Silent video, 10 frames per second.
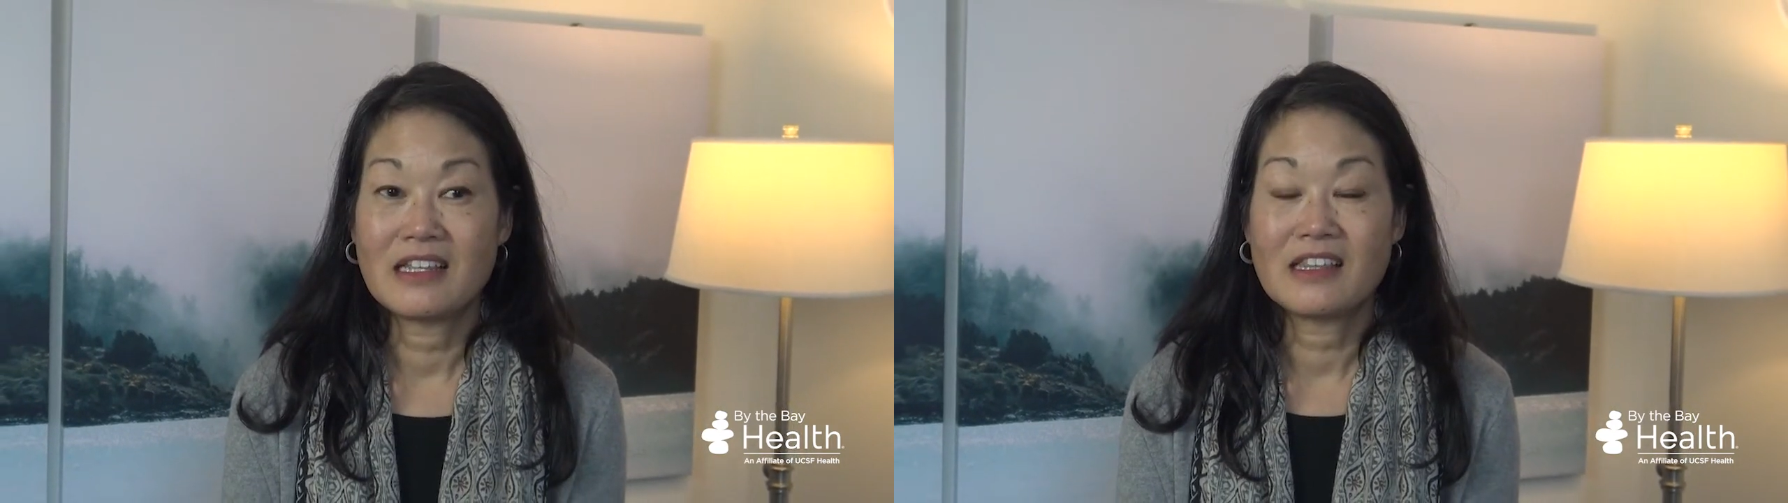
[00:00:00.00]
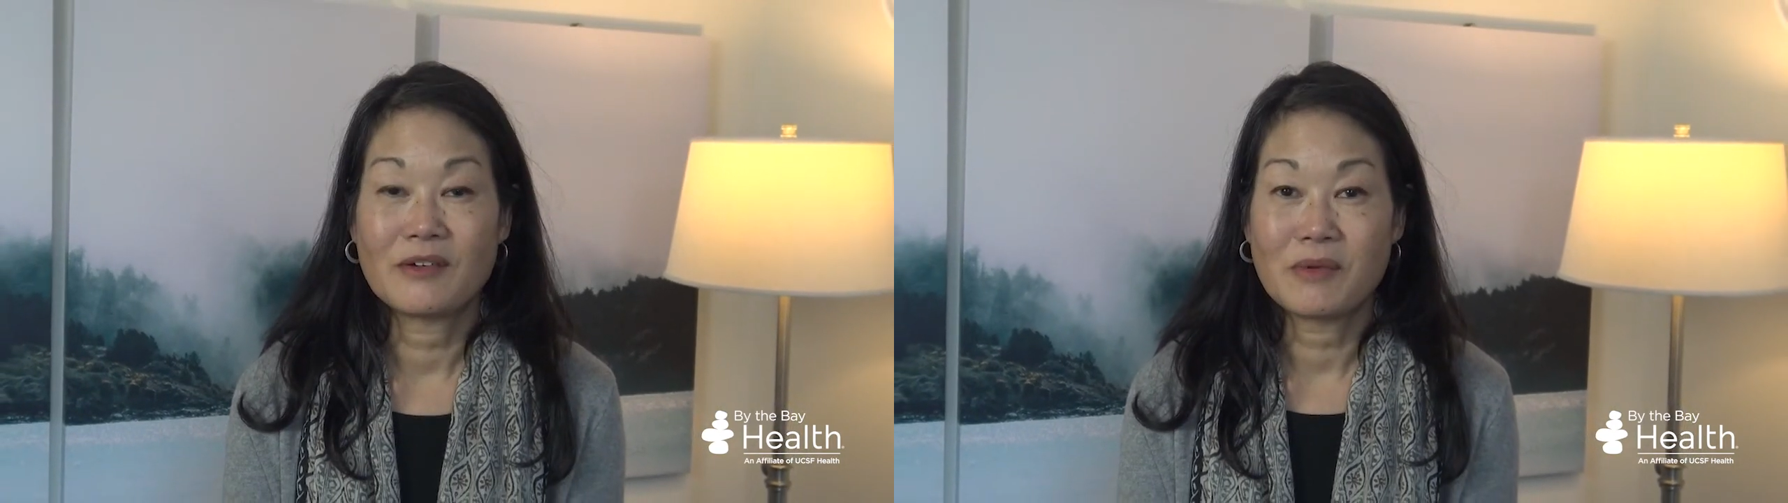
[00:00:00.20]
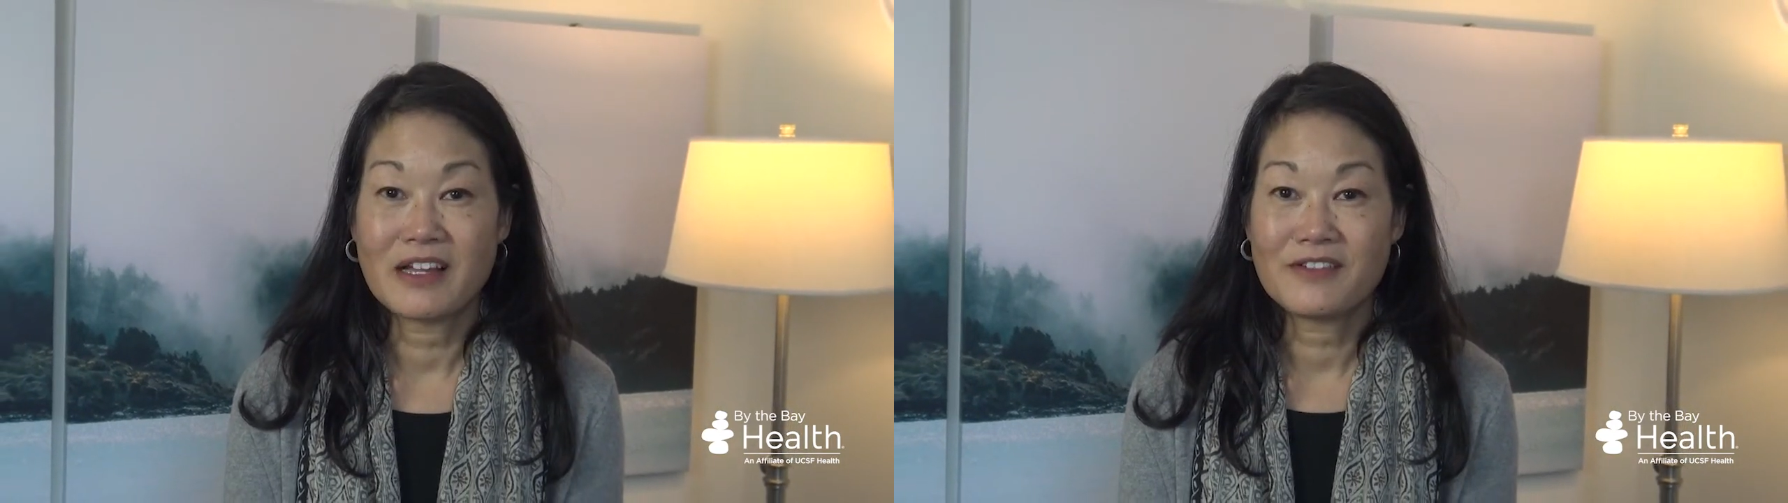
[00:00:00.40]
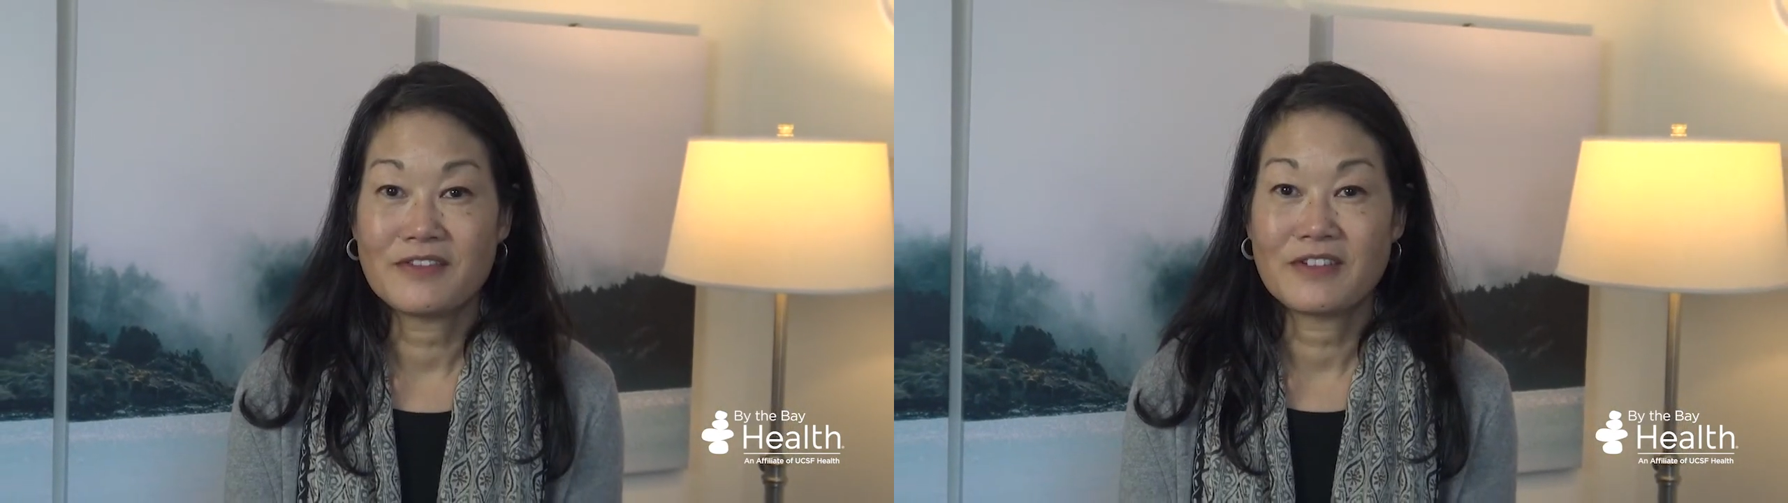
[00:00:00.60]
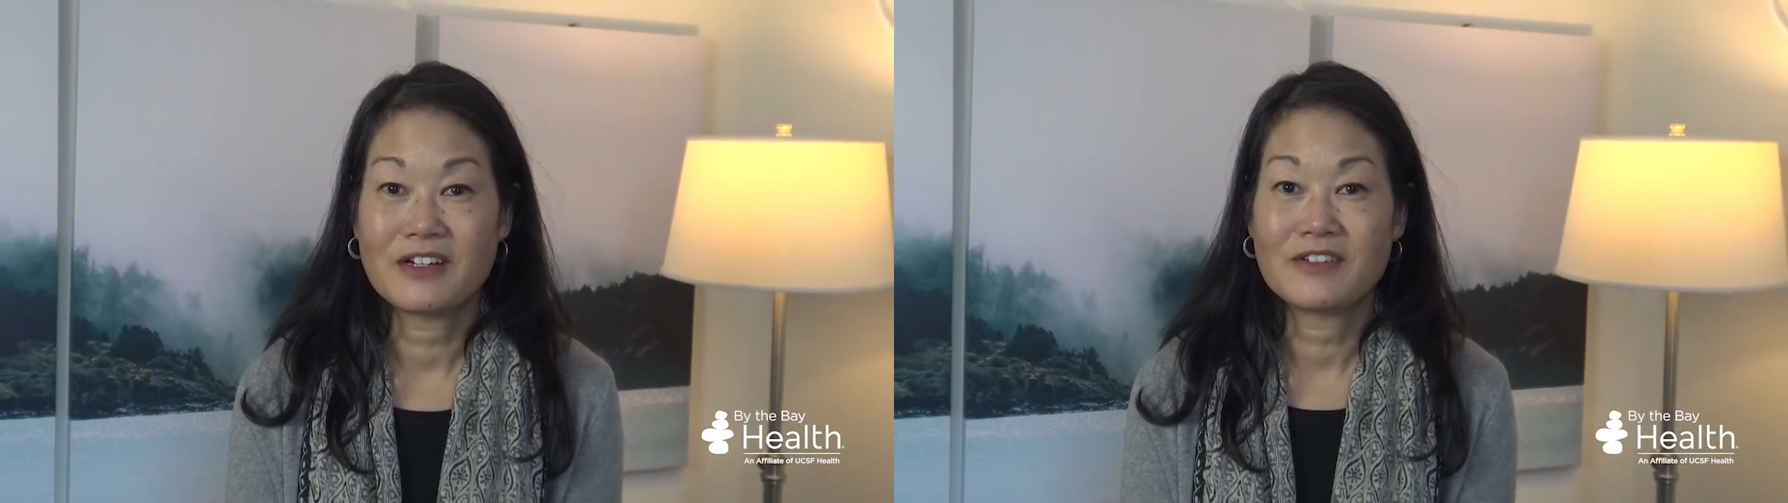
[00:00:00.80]
the
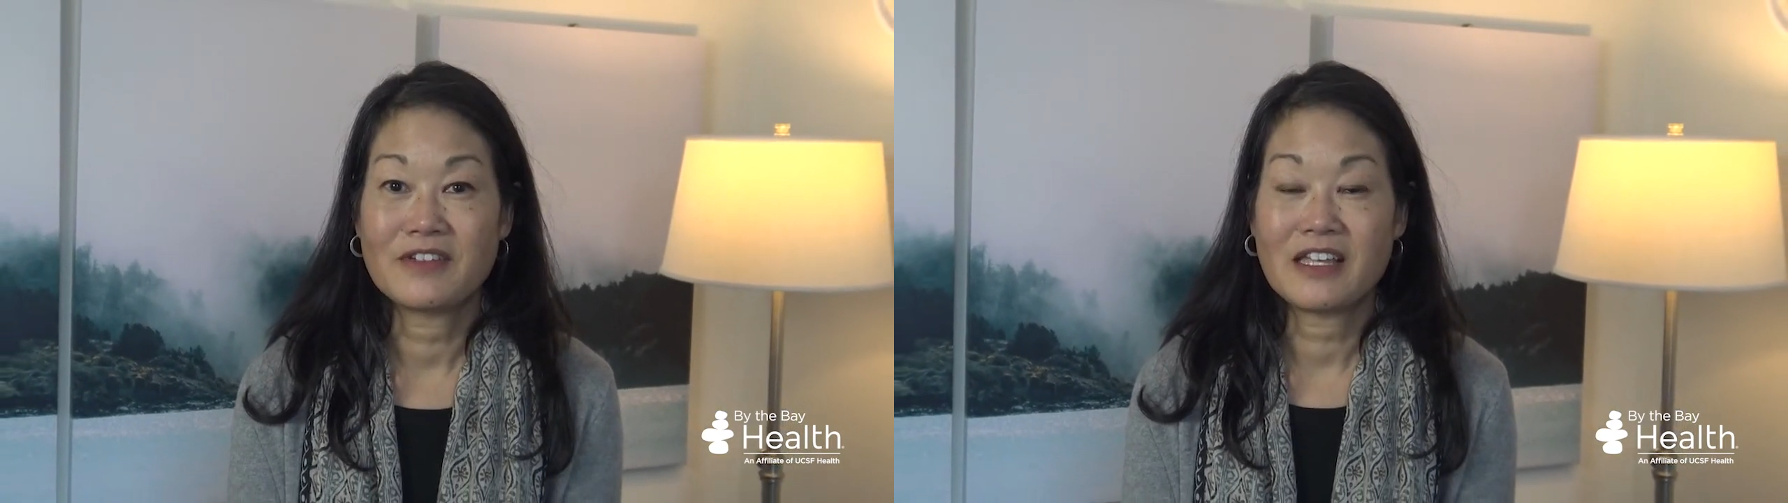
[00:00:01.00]
wife of